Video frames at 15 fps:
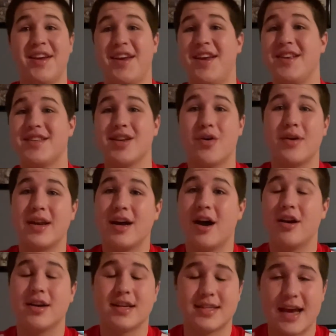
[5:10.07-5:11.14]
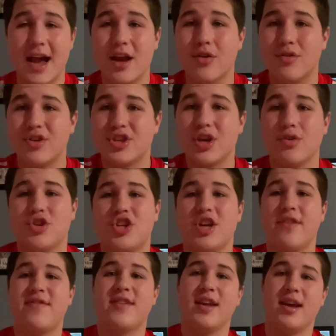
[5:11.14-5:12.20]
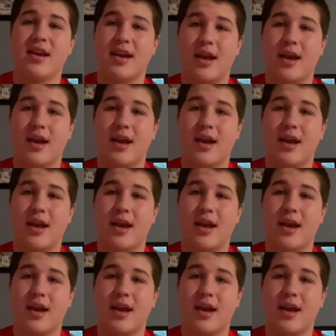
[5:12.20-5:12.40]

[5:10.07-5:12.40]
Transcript: he's so hard to tackle and so shifty.